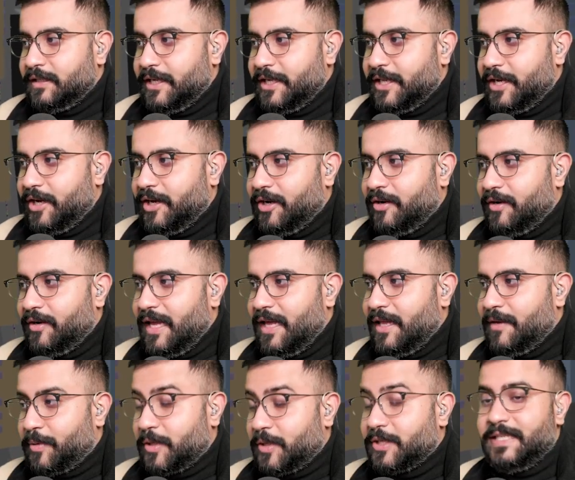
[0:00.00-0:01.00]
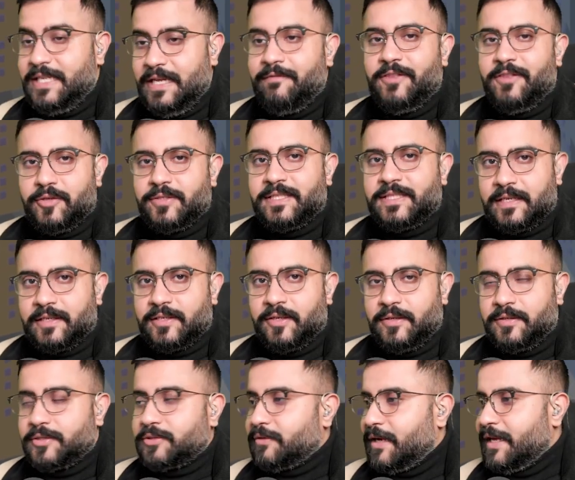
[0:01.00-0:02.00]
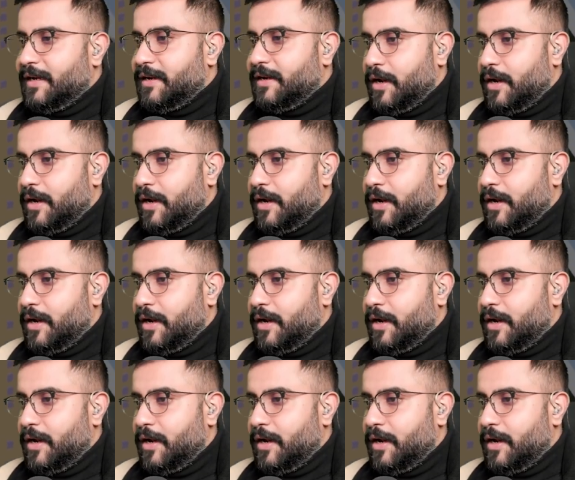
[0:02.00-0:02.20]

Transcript: and perceive those signals, right?